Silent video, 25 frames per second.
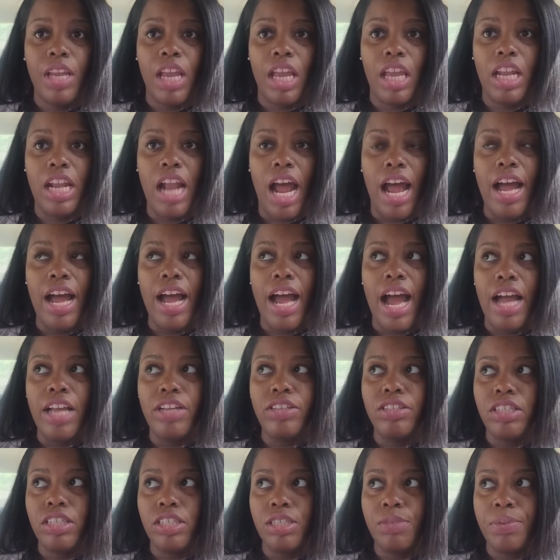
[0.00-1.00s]
And I
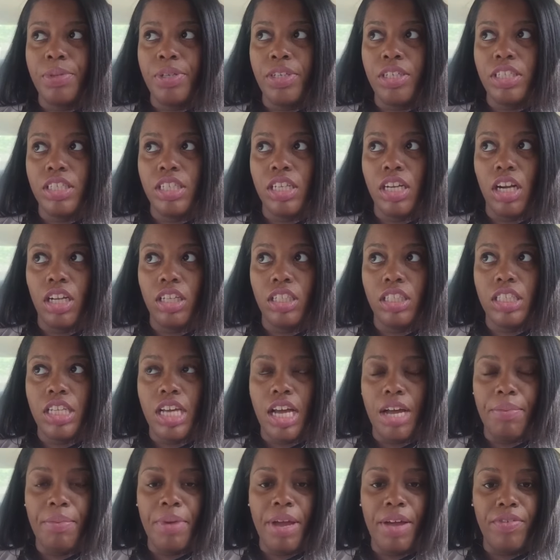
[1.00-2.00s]
used to experience it all the
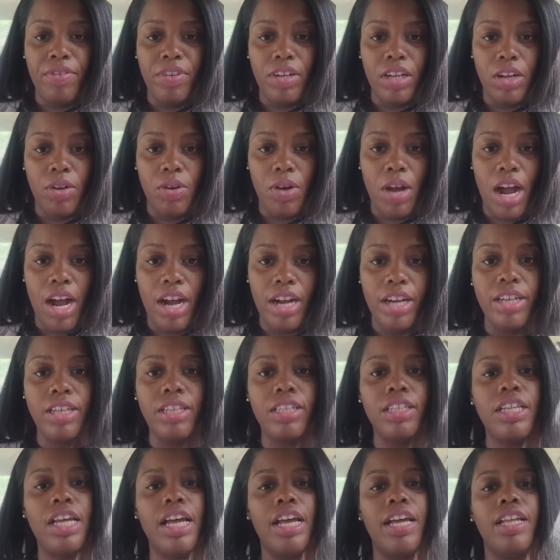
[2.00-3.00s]
time, having low
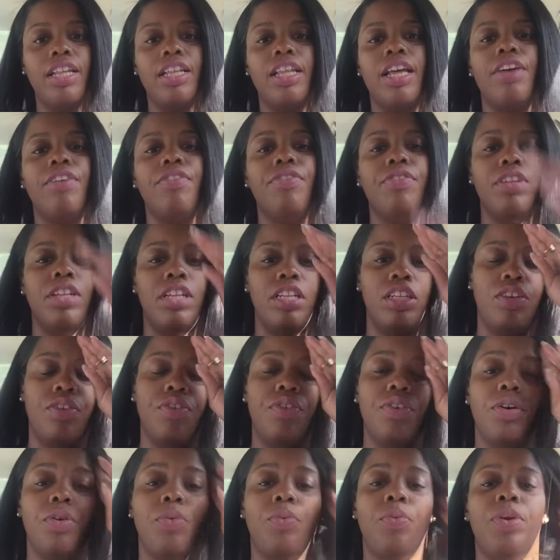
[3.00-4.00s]
iron, that feeling you
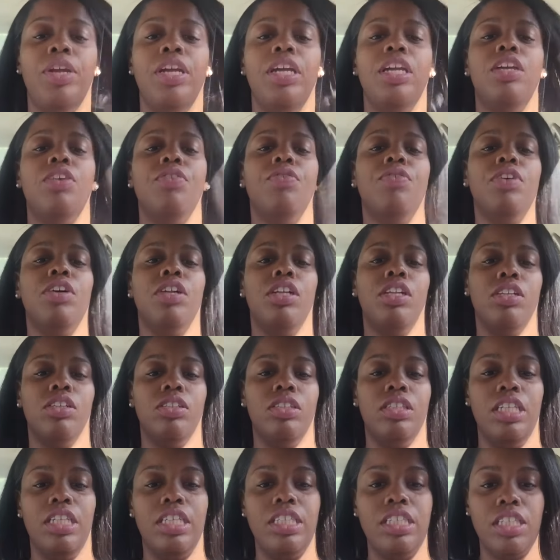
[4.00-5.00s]
feel weak, you feel a little
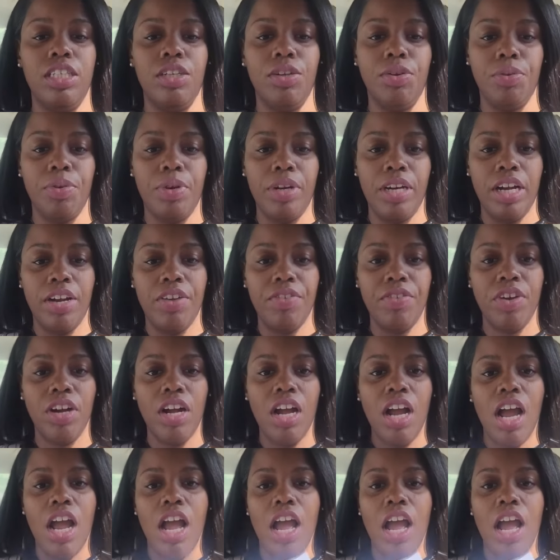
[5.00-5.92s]
dizzy or whatever.